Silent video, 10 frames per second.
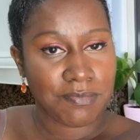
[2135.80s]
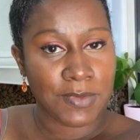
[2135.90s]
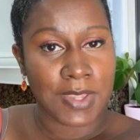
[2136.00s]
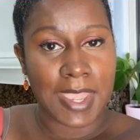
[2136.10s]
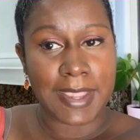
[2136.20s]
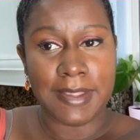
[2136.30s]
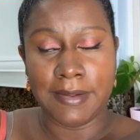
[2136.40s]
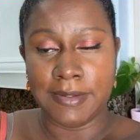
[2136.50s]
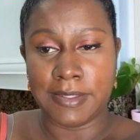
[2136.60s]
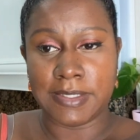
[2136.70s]
Okay?
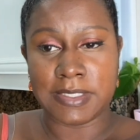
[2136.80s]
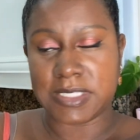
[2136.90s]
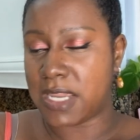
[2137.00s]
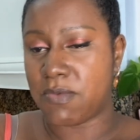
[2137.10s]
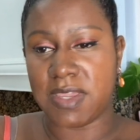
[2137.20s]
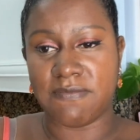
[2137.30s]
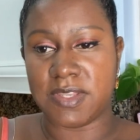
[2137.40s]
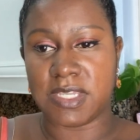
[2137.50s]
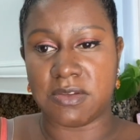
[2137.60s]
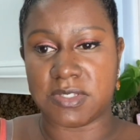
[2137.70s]
Stay
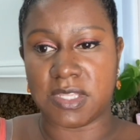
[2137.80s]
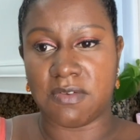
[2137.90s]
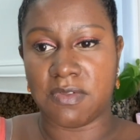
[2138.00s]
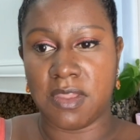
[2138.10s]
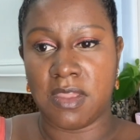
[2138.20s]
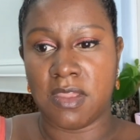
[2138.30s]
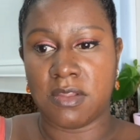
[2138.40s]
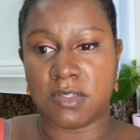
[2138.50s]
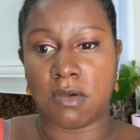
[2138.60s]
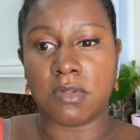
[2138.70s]
reinventing yourself.
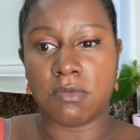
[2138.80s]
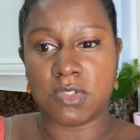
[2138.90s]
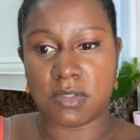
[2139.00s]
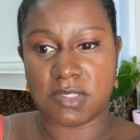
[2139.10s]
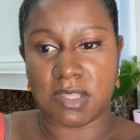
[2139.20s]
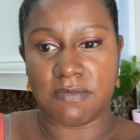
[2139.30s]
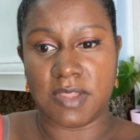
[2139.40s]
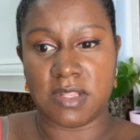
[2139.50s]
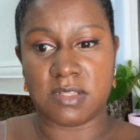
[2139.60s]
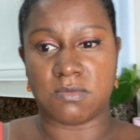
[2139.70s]
Don't lose yourself
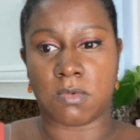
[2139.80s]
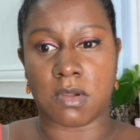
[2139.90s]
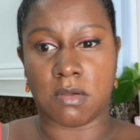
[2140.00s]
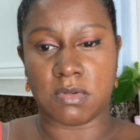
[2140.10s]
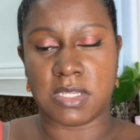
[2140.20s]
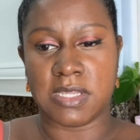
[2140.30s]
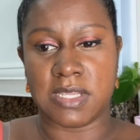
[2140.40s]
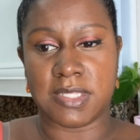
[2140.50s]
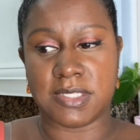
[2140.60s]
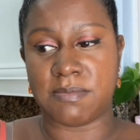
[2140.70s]
in this world,
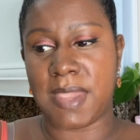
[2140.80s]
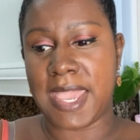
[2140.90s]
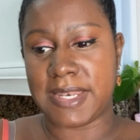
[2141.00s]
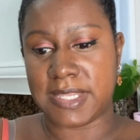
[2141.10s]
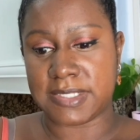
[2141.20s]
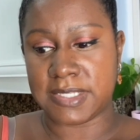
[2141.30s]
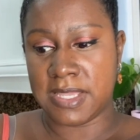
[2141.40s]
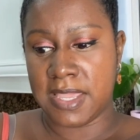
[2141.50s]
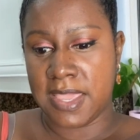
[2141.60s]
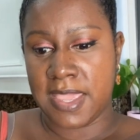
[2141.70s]
in this madness,
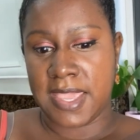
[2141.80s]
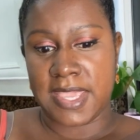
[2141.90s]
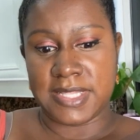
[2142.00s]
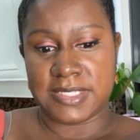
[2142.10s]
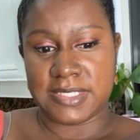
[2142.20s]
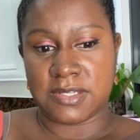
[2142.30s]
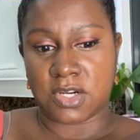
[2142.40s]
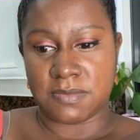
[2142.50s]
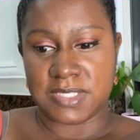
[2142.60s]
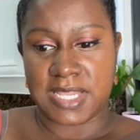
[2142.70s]
in
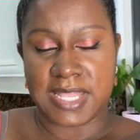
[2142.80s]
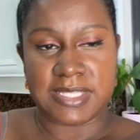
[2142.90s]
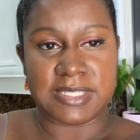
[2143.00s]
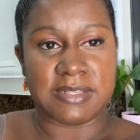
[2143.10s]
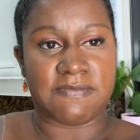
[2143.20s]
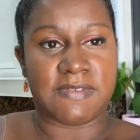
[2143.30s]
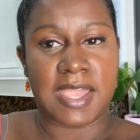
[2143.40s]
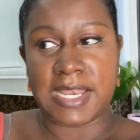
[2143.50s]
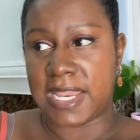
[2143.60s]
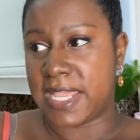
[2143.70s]
circumstance, in
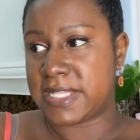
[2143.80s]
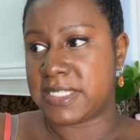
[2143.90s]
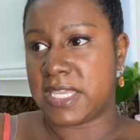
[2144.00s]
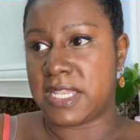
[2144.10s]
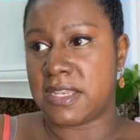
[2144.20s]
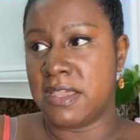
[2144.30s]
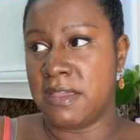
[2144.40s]
finance, in